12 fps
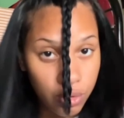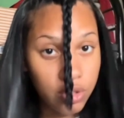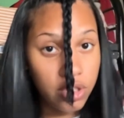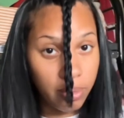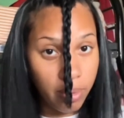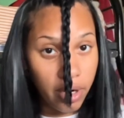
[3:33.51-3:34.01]
to
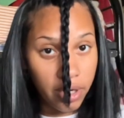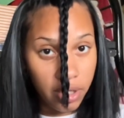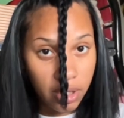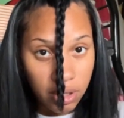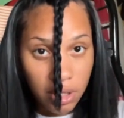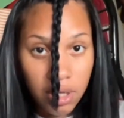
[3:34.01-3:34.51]
the
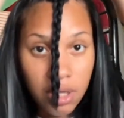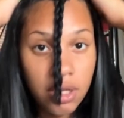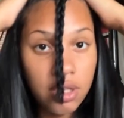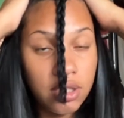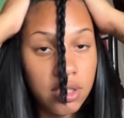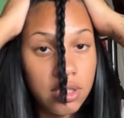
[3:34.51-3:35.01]
parting,
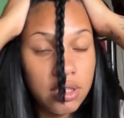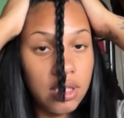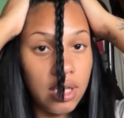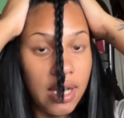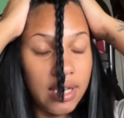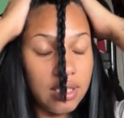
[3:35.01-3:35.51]
this is the
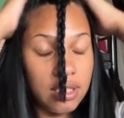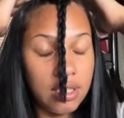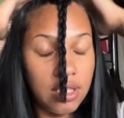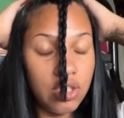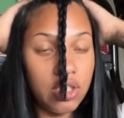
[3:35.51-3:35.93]
last extension